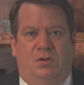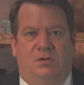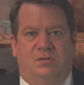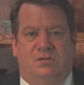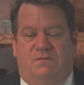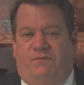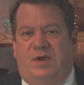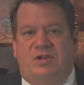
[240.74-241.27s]

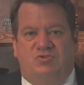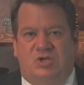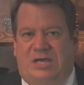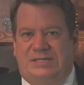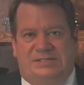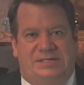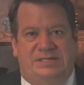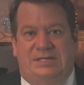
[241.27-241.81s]
do the
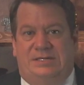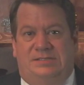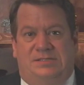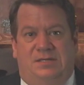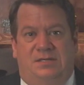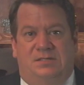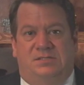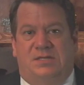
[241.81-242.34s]
franchisees
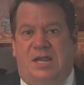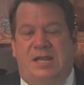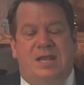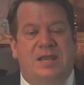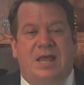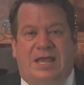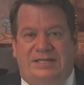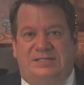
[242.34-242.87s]
say
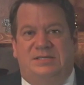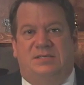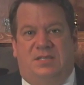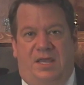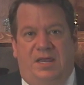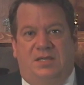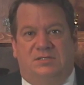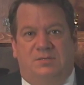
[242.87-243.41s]
nice
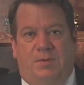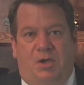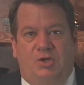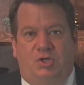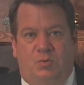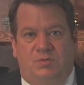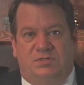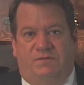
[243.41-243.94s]
things
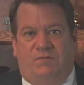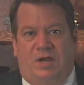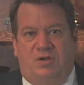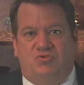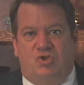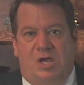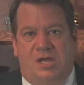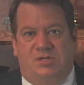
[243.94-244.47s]
about you as a
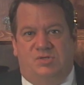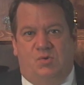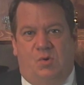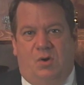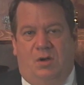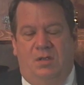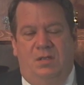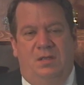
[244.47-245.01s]

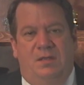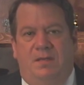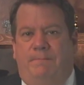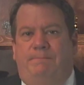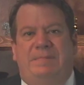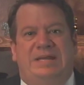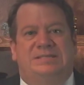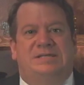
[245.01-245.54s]
franchisor,
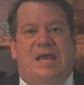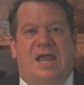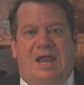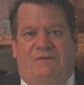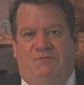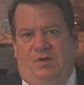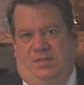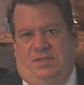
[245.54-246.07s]
means
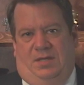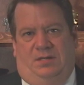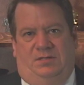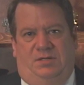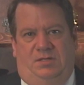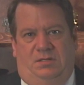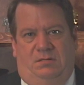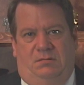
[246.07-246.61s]
everything
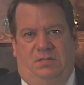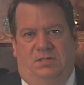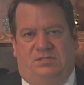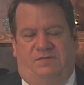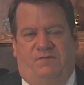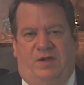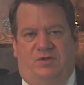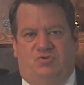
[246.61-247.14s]
to you as
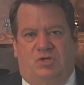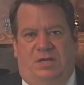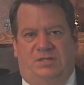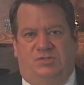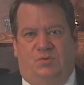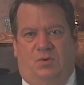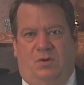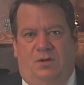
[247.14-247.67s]
a
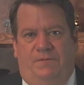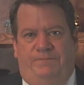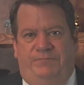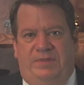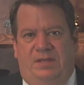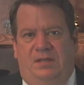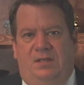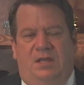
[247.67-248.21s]
franchisor.
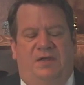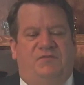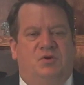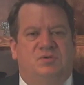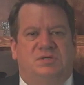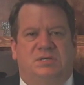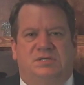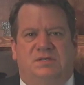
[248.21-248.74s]
If,
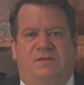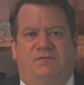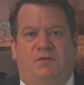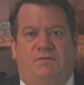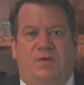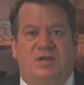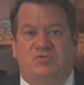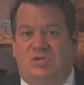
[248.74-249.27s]
you're, if
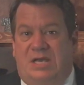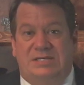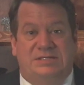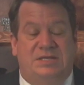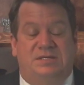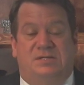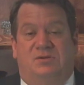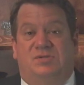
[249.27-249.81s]
your
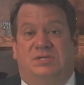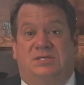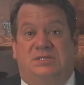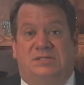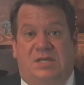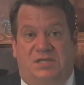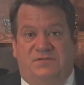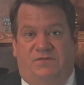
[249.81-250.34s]
franchisees are
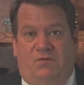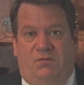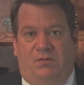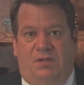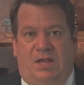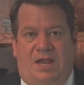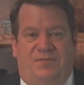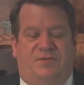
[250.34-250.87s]
successful
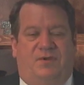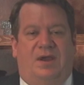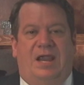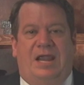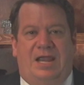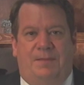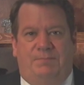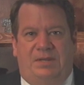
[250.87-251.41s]
and they're
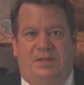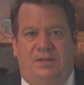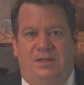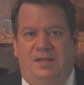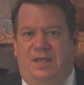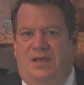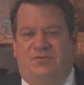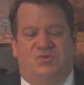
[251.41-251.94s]
happy
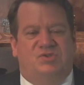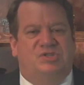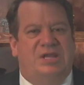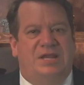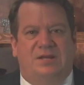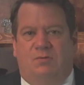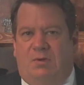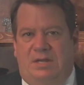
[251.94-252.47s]
and they're
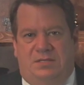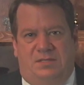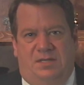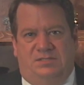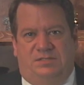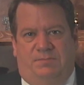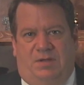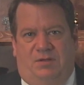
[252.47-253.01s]
saying great
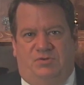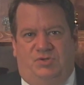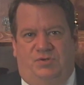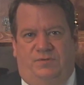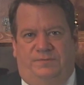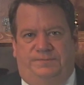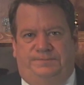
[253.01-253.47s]
things about you,